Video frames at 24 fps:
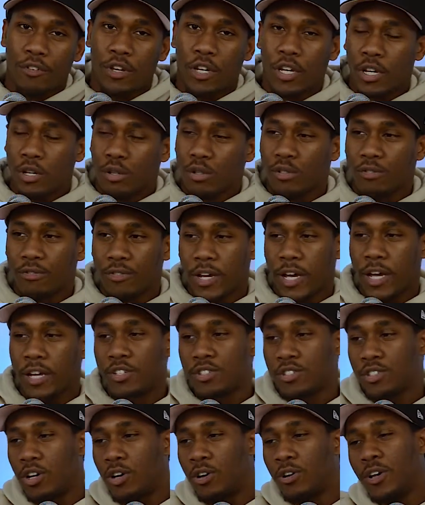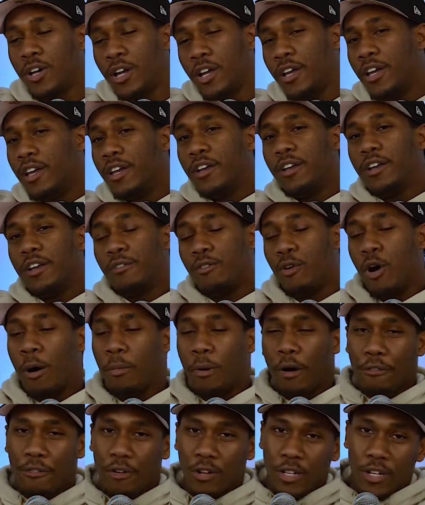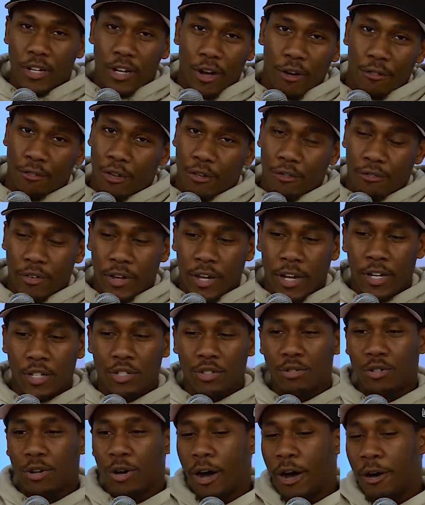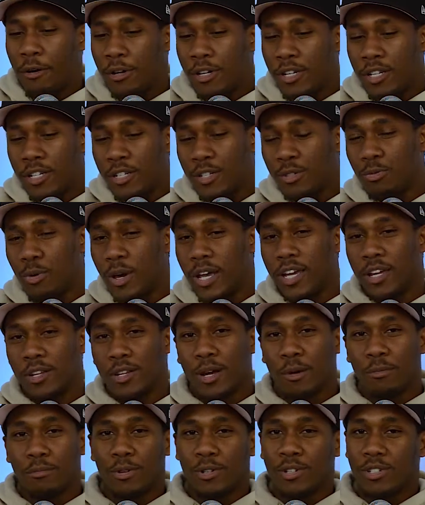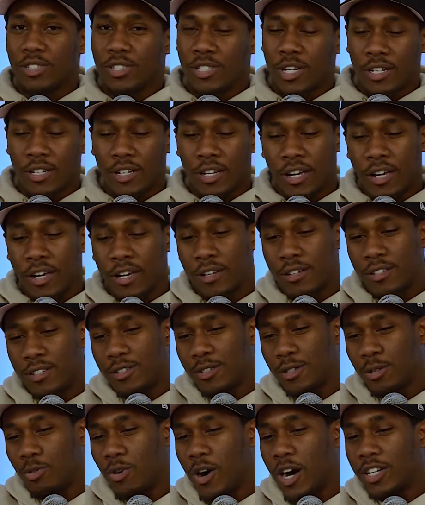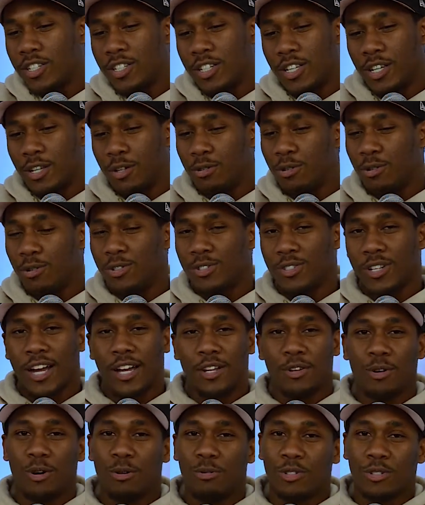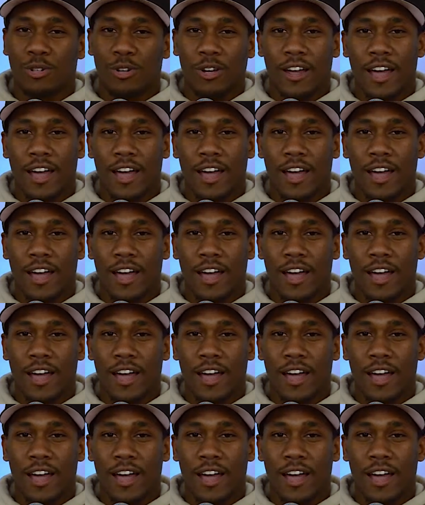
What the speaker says: Eagles fan, so for all my Philadelphia fans, you know how it is waking up on a Sunday to watch the Eagles, not knowing what's going to